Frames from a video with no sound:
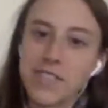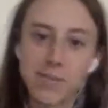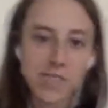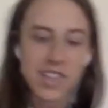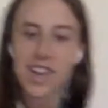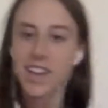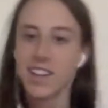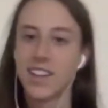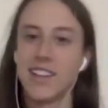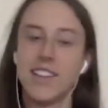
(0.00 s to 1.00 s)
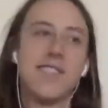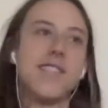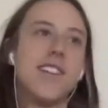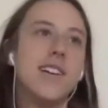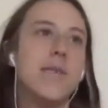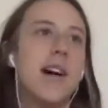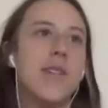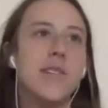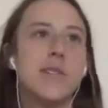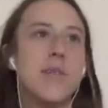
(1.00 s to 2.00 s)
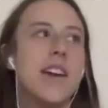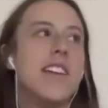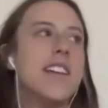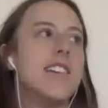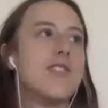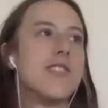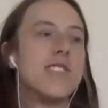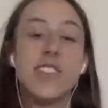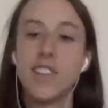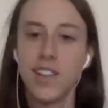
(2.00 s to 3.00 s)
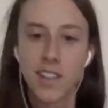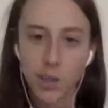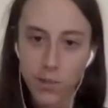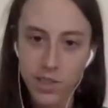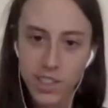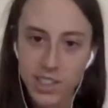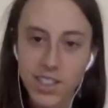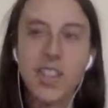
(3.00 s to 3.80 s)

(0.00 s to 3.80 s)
up to that. I've always been interested in legal work.